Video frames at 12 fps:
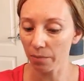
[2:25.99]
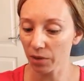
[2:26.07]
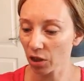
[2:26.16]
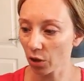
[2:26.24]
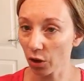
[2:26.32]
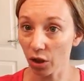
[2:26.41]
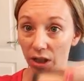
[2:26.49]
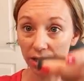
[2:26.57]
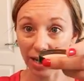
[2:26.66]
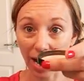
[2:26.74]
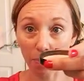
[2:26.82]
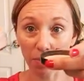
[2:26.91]
So you're gonna
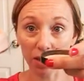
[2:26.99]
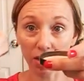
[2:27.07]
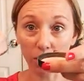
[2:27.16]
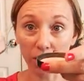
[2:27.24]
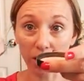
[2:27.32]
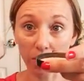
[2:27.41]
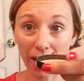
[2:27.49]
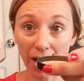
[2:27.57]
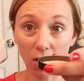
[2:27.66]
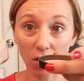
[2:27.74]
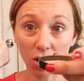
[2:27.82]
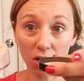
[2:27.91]
tap a little bit of the
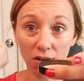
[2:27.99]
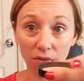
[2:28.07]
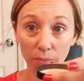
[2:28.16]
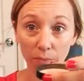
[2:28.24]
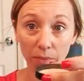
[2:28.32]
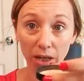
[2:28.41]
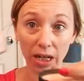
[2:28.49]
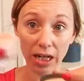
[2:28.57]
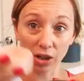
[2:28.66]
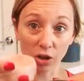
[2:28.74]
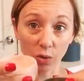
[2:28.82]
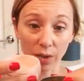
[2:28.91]
powder
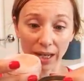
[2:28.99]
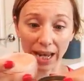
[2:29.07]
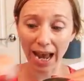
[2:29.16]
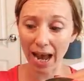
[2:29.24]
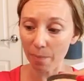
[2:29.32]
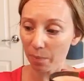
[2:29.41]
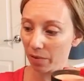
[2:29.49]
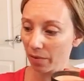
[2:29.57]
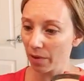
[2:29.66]
into the cap